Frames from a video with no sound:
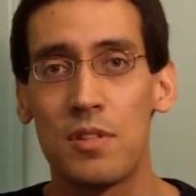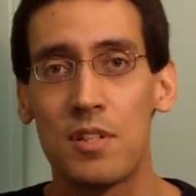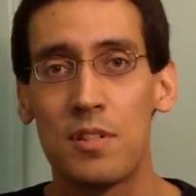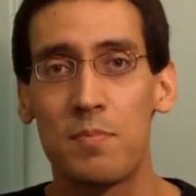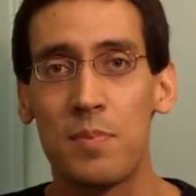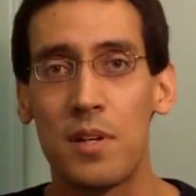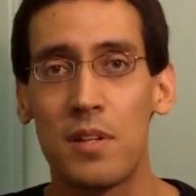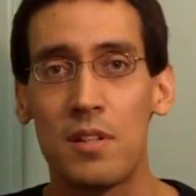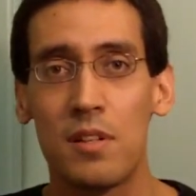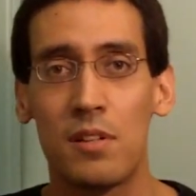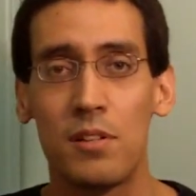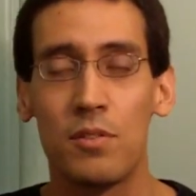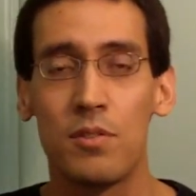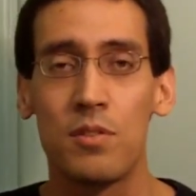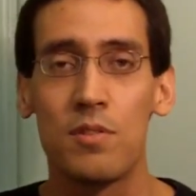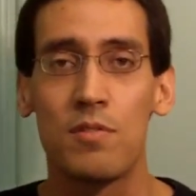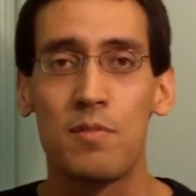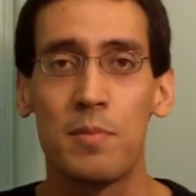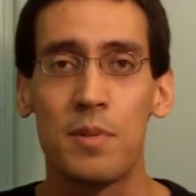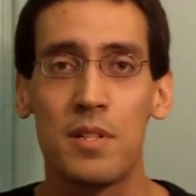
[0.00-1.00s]
expect to
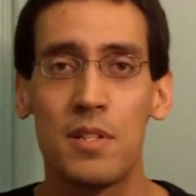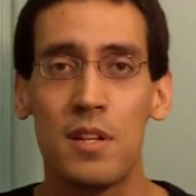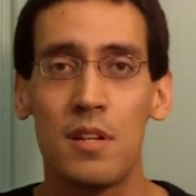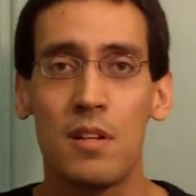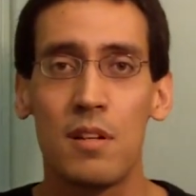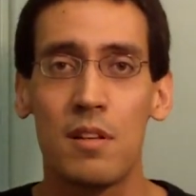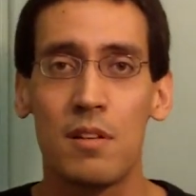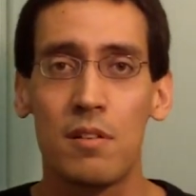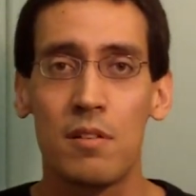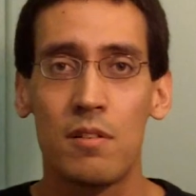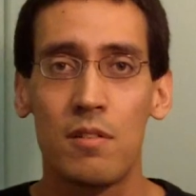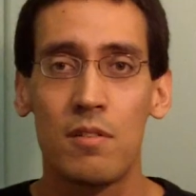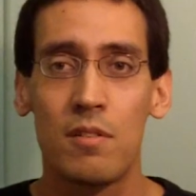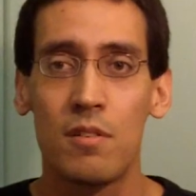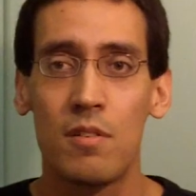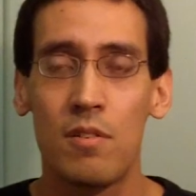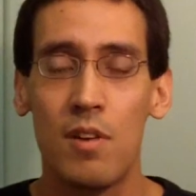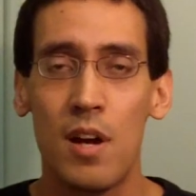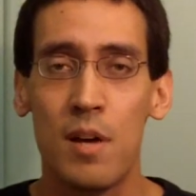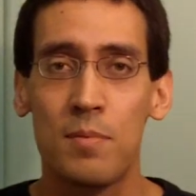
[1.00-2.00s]
lose from a $10
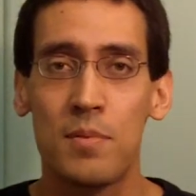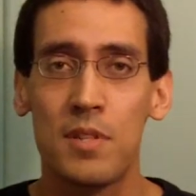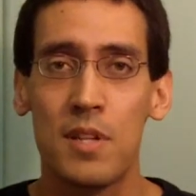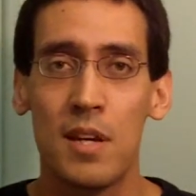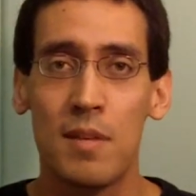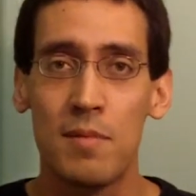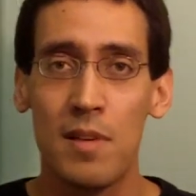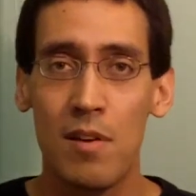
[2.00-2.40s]
craps game.